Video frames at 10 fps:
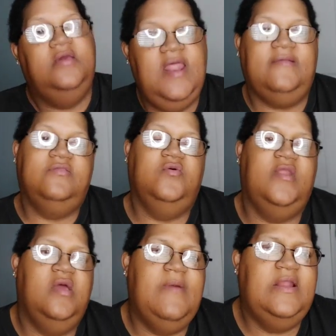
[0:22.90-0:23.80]
Good
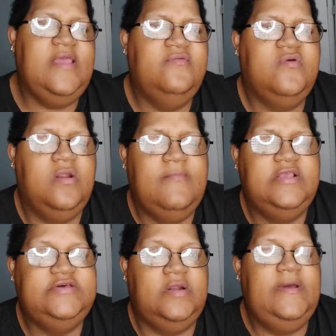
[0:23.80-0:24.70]
afternoon, everybody. Thanks for coming to
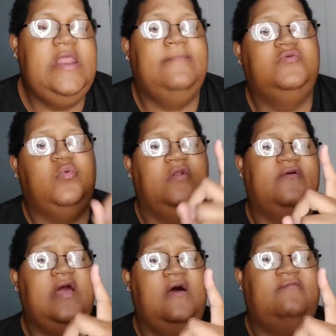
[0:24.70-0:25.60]
my channel. My name is One of
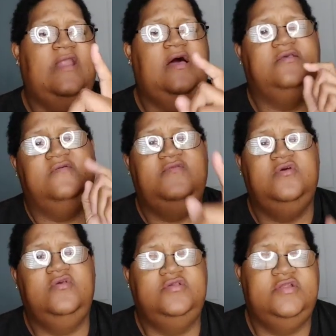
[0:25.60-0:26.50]
a Kind Vlogs. If
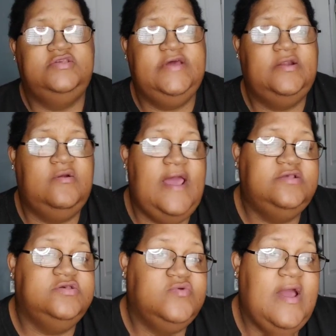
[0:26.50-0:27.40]
you're new to the channel,
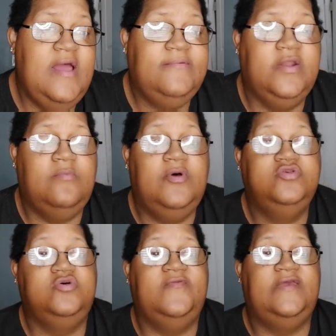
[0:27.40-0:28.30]
like, subscribe, turn on
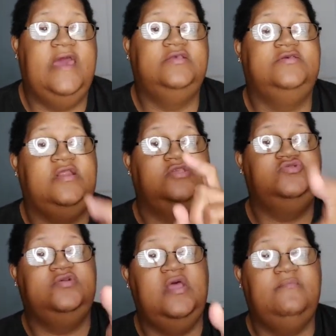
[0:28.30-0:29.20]
post notifications so
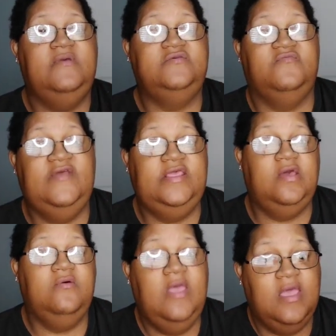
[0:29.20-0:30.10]
that you'll never miss a
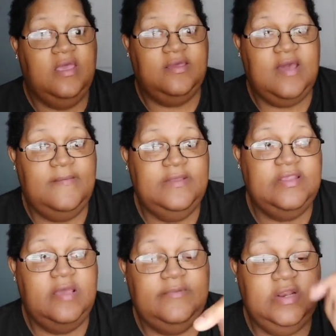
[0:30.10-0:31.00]
video, and comment
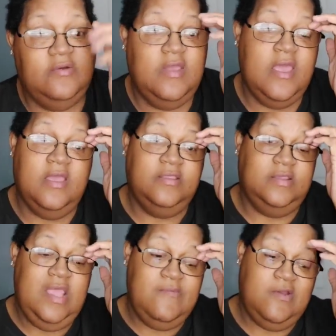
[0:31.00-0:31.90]
down below.
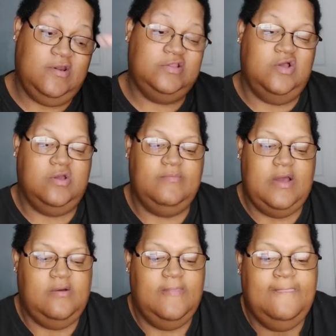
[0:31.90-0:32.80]
Today, we're going to talk
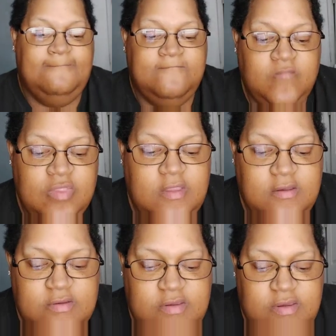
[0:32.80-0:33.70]
about
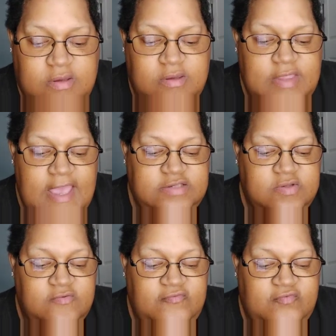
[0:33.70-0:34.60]

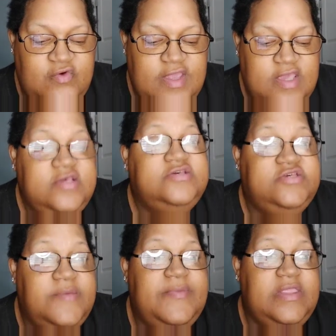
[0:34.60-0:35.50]
National Free
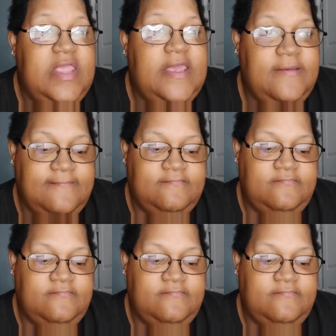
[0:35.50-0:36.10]
Shipping Day.